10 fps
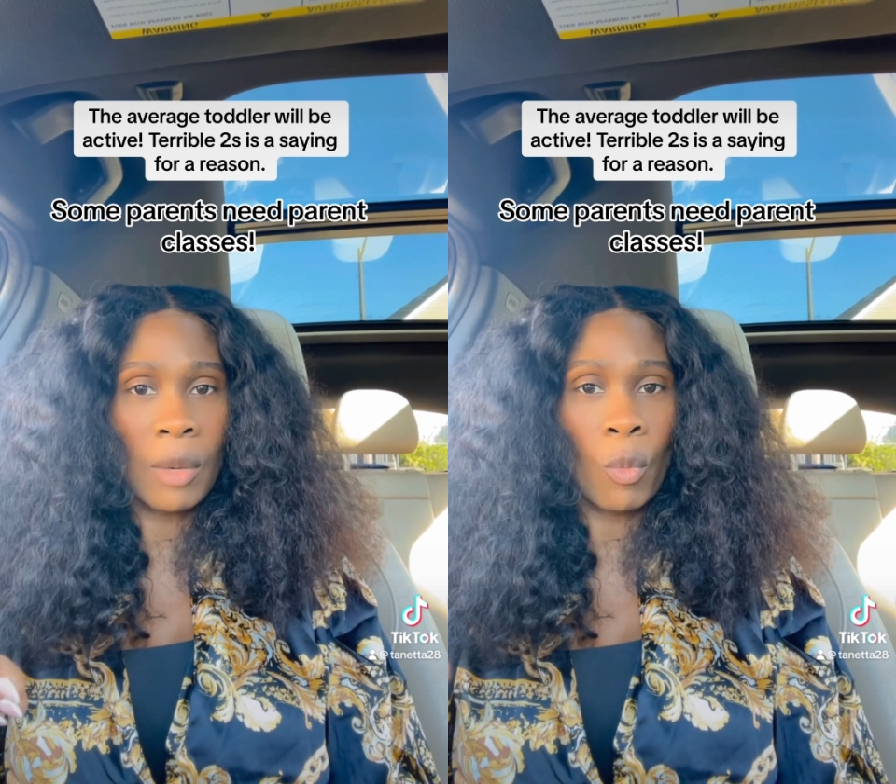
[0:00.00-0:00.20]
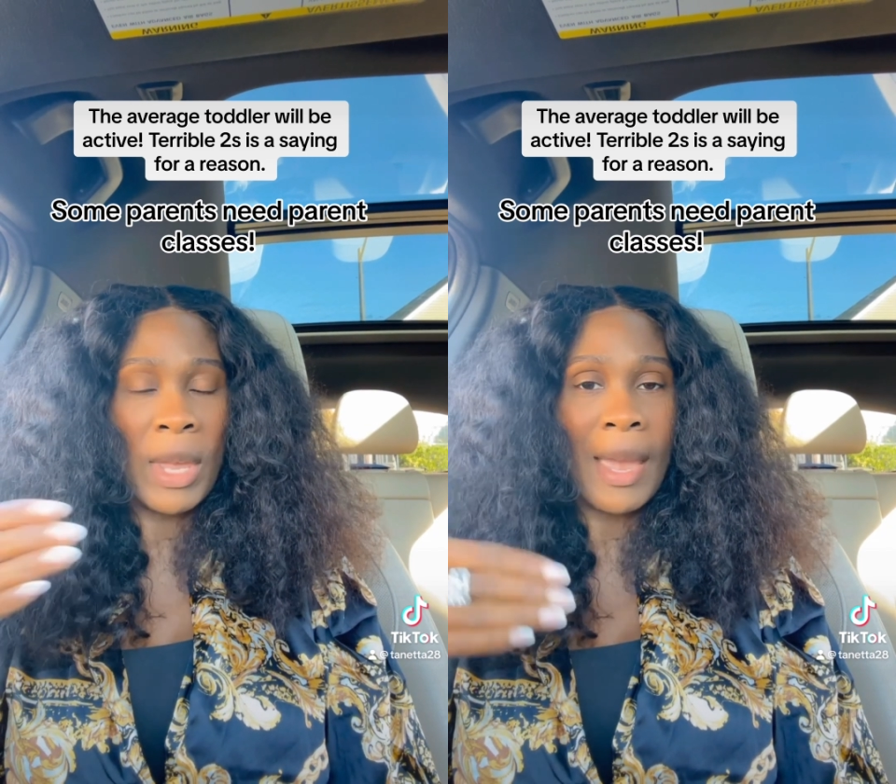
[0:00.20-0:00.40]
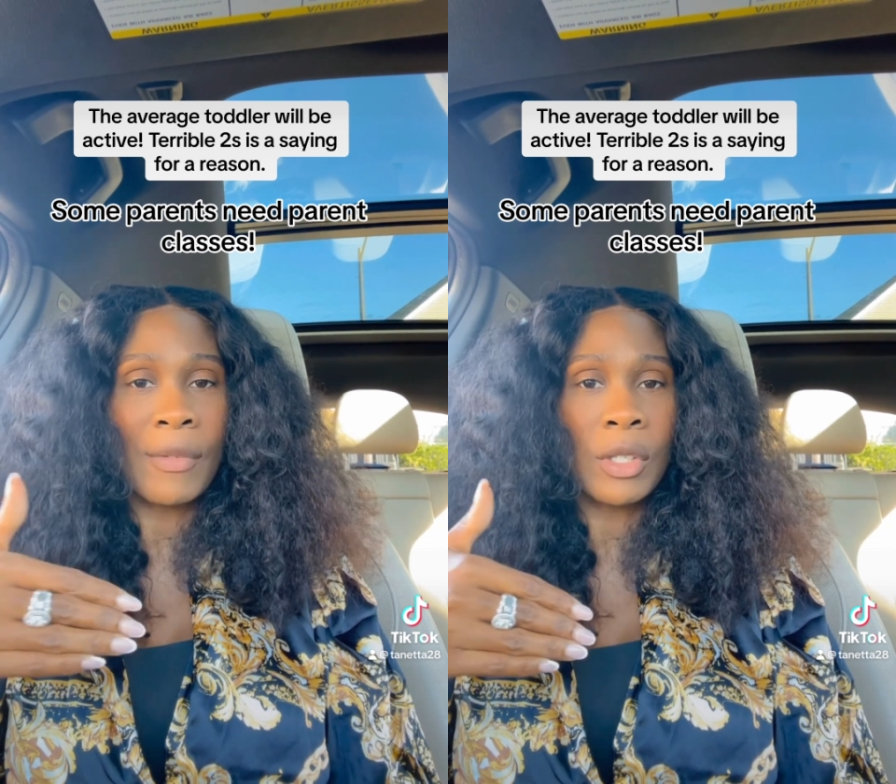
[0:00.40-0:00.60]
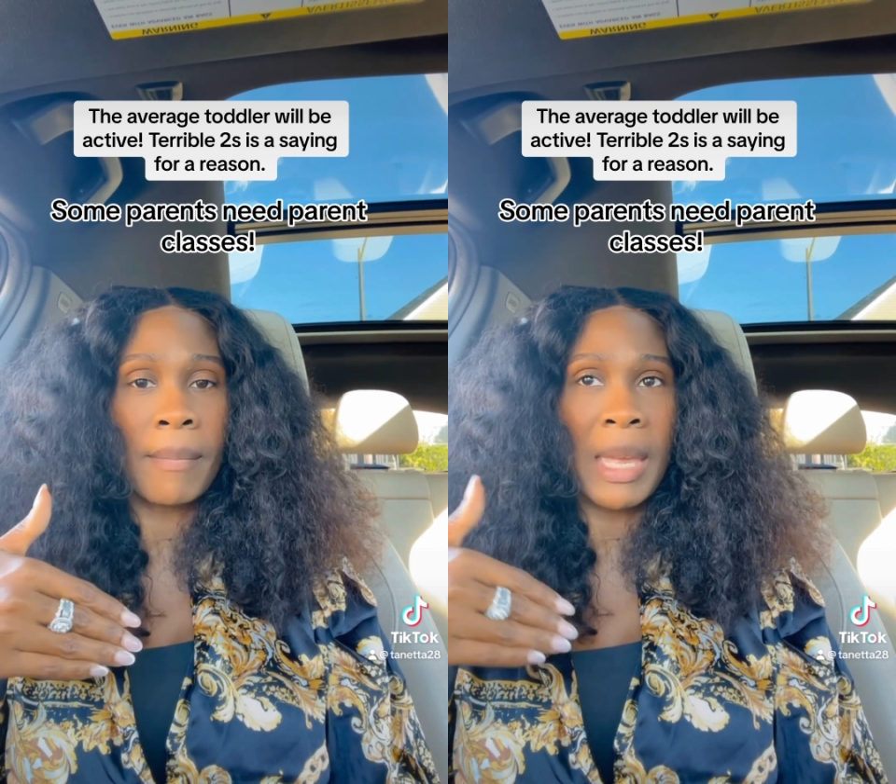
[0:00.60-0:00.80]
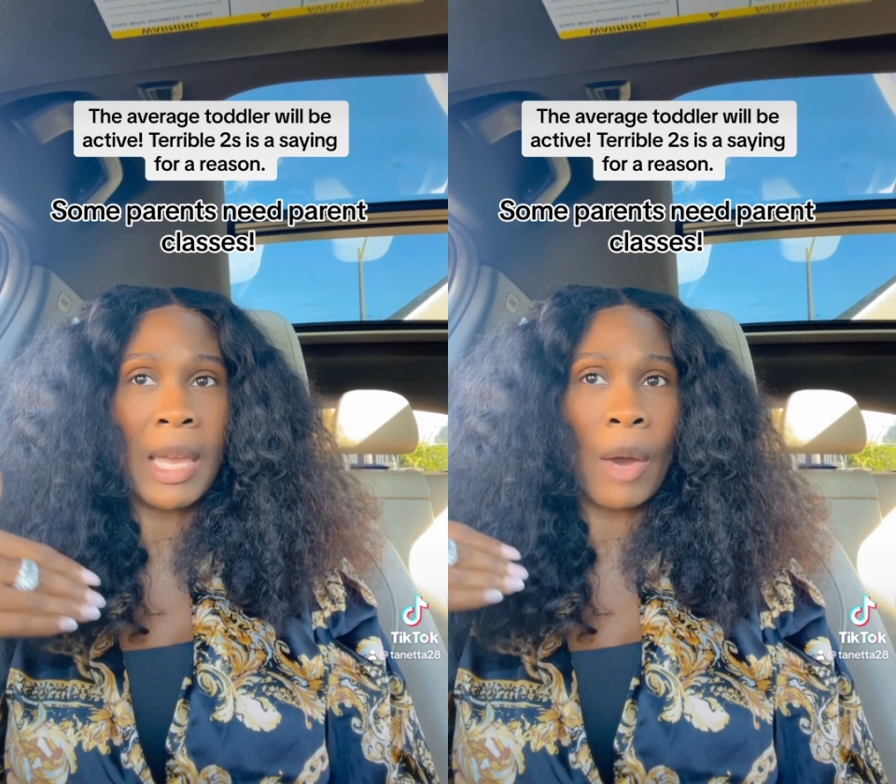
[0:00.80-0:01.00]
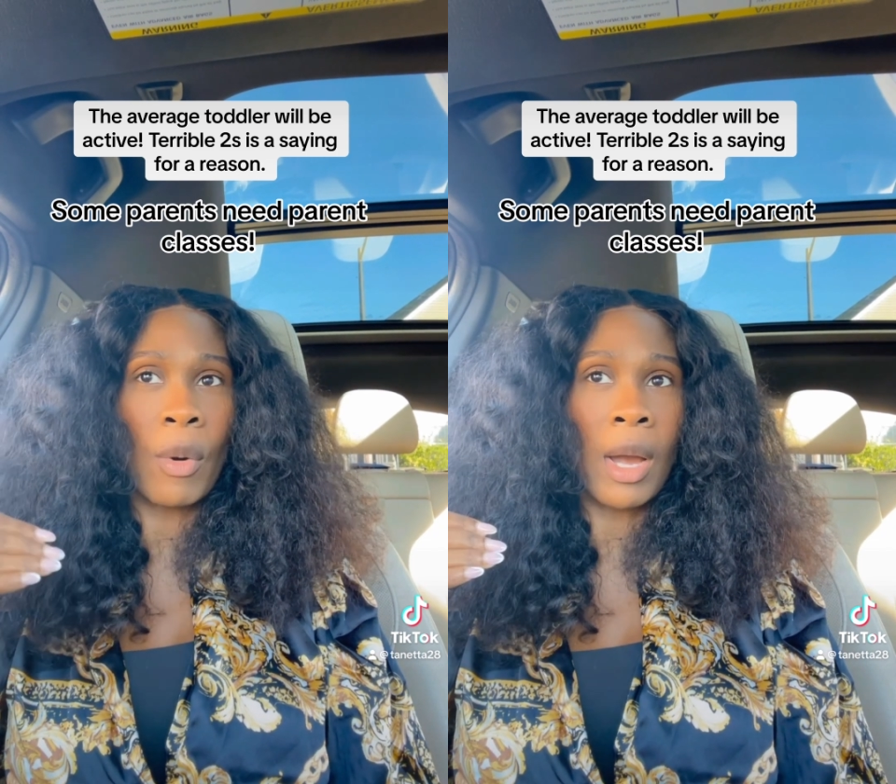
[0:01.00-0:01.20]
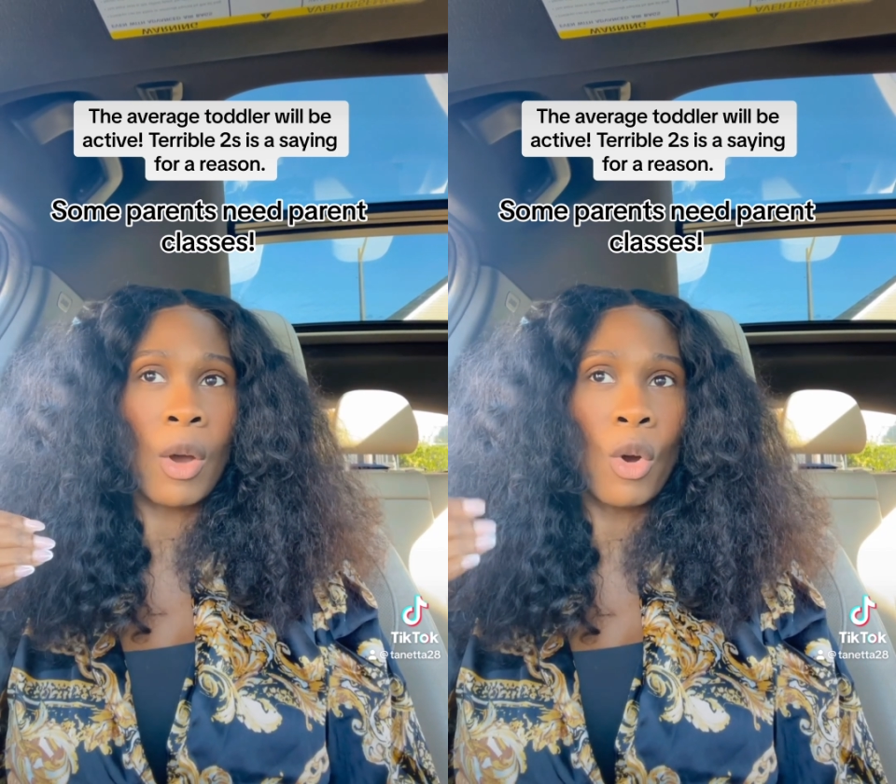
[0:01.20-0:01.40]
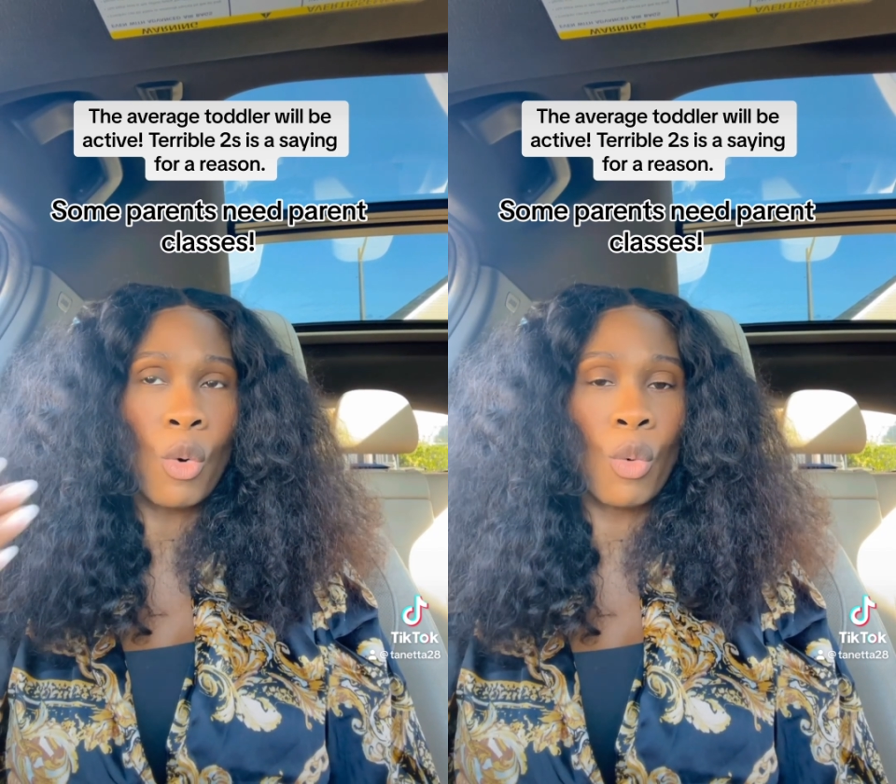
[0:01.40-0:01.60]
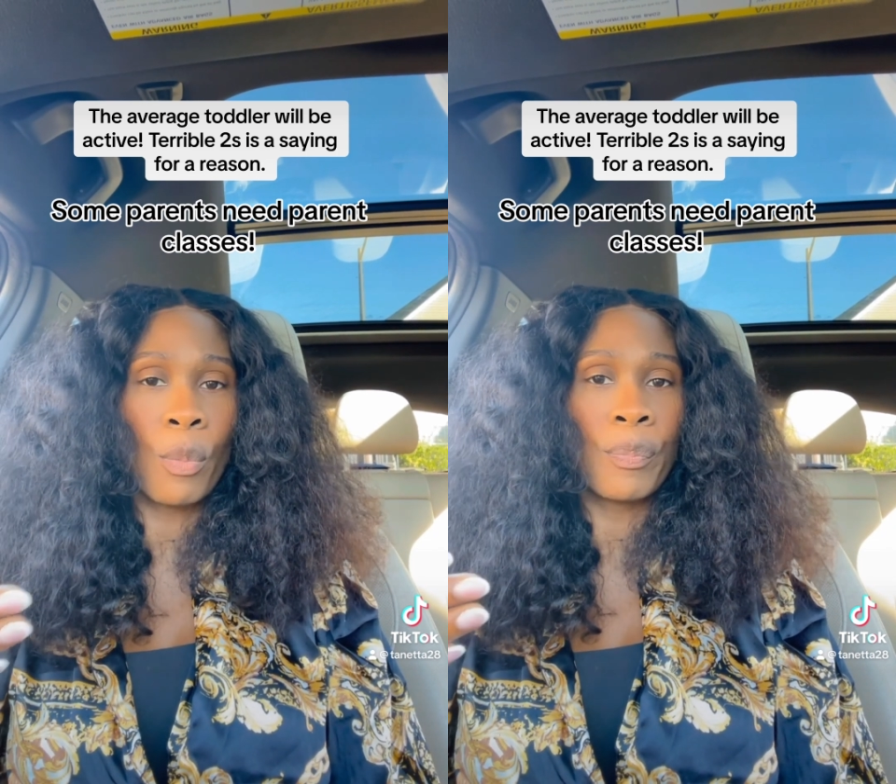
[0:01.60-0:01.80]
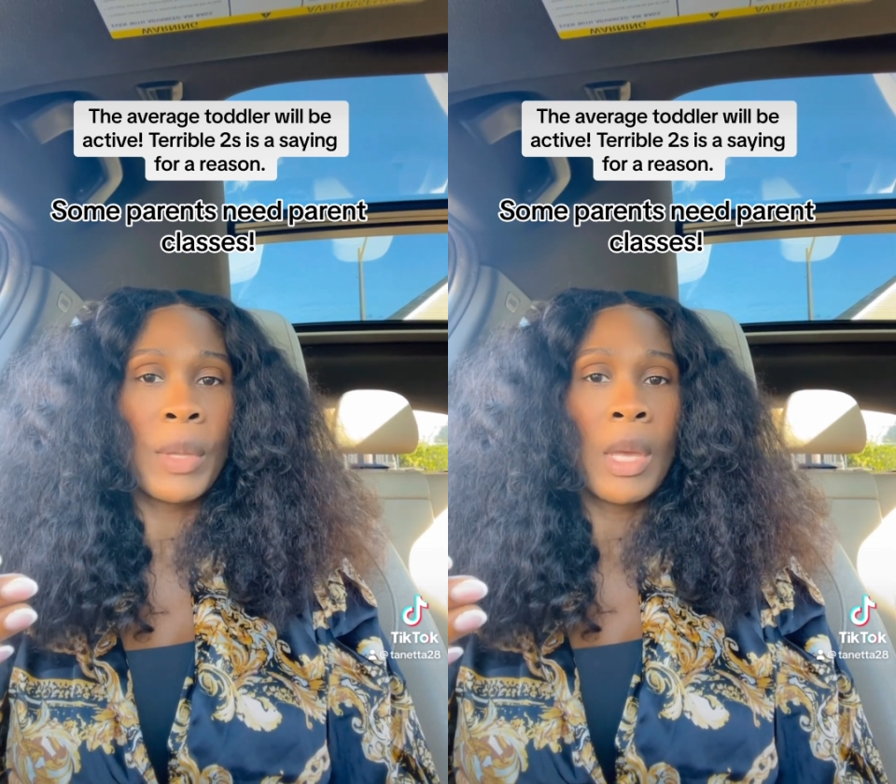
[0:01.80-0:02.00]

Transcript: we have to make our home